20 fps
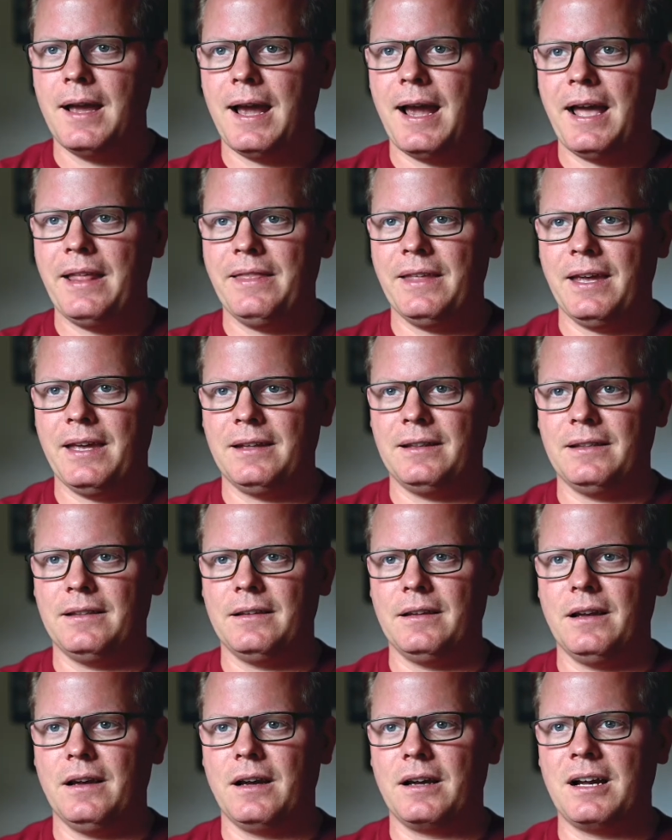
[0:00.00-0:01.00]
And
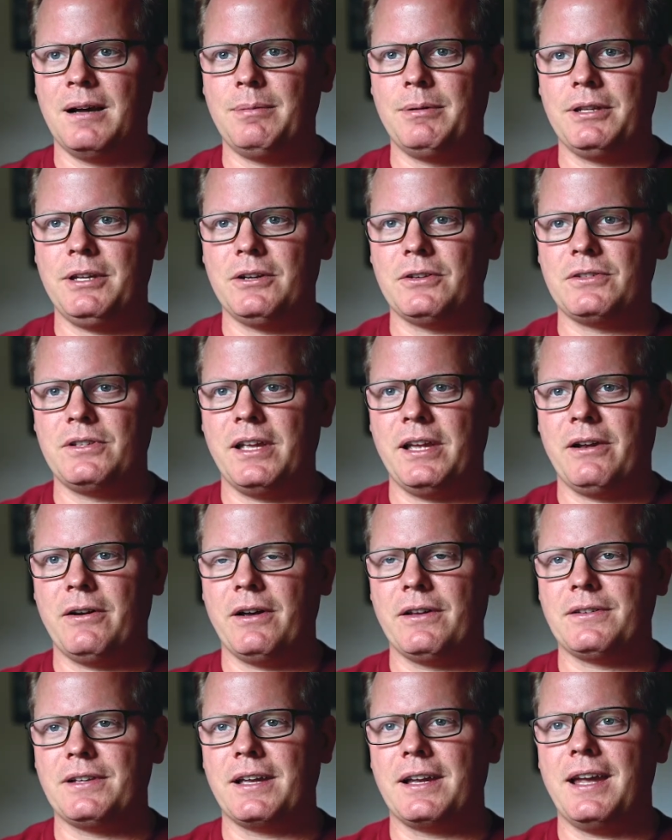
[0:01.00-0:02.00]
then a couple of years later, I
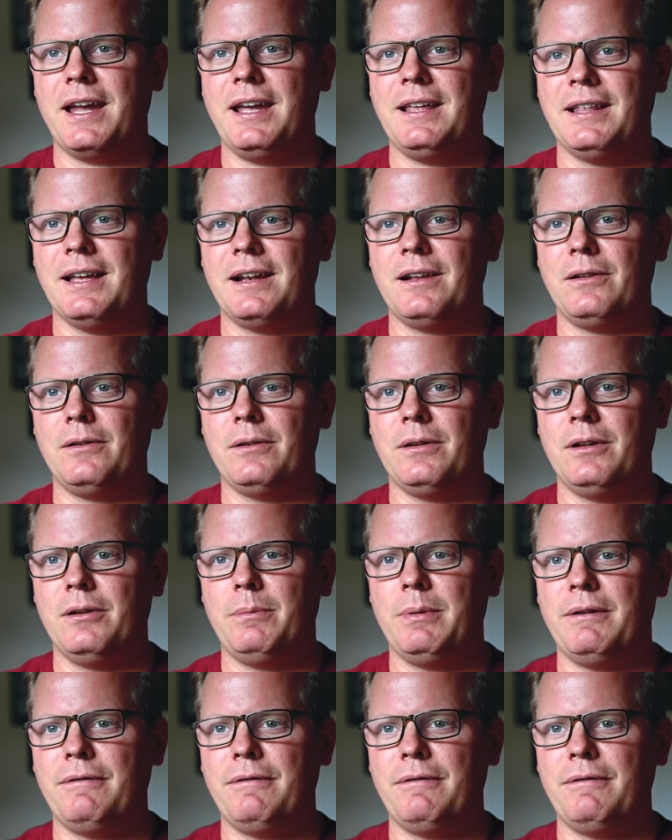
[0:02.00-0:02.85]
was like, hey, it'll be